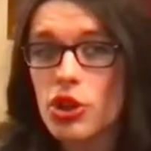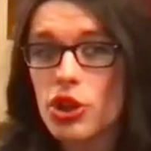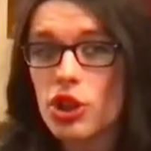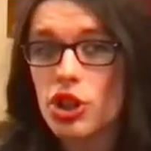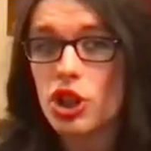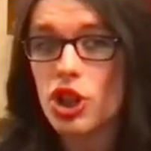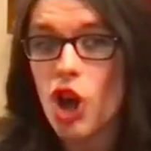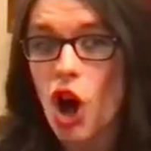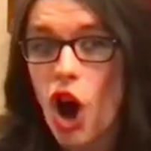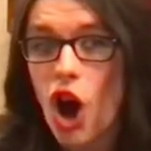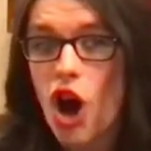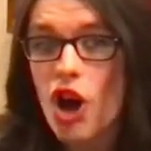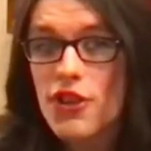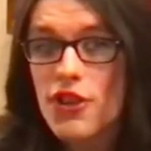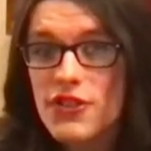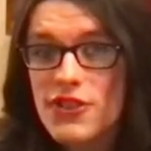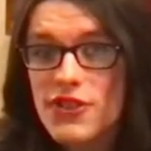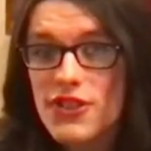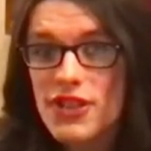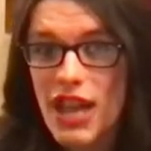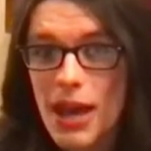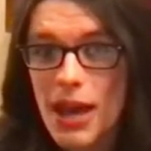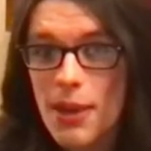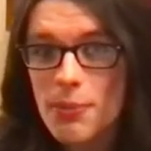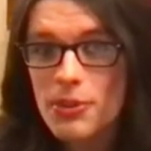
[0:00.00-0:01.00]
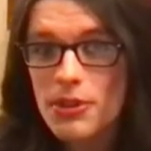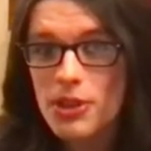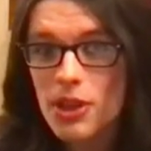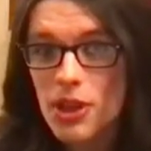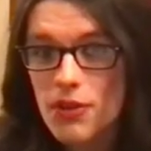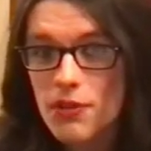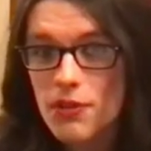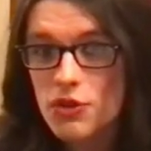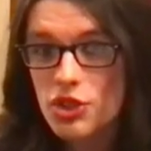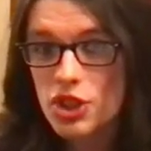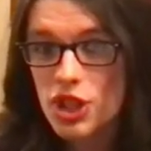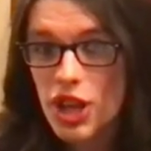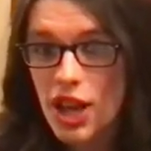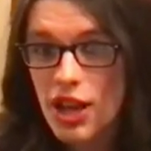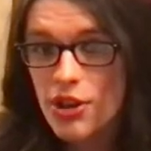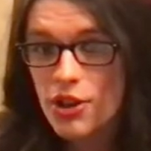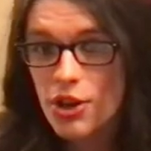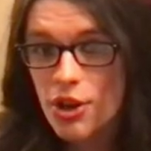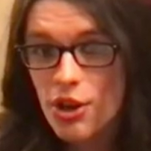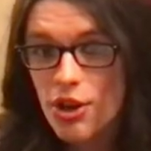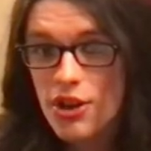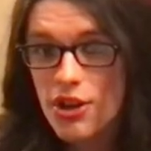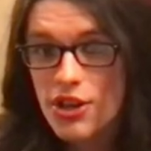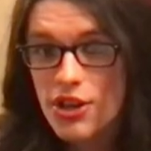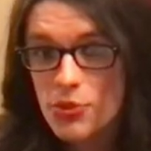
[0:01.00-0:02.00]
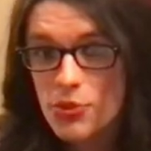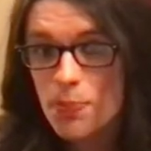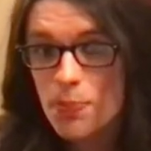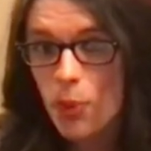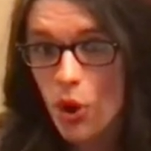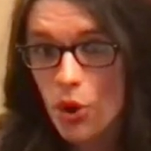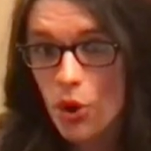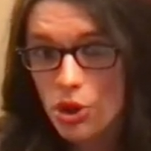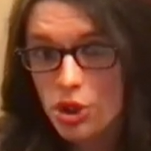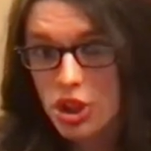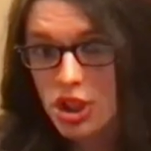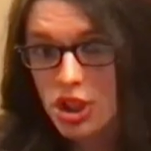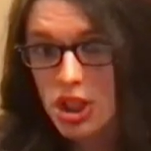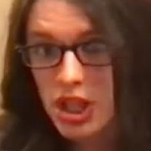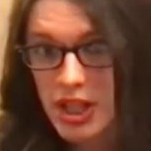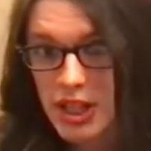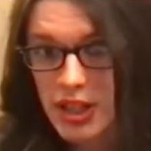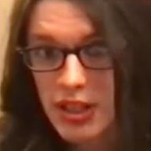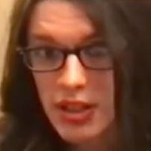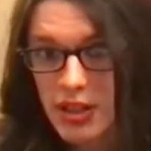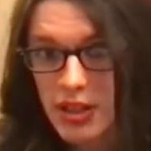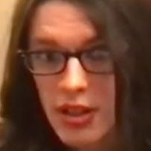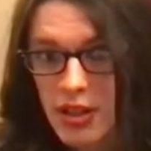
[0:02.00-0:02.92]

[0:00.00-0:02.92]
concept of gender is bullshit.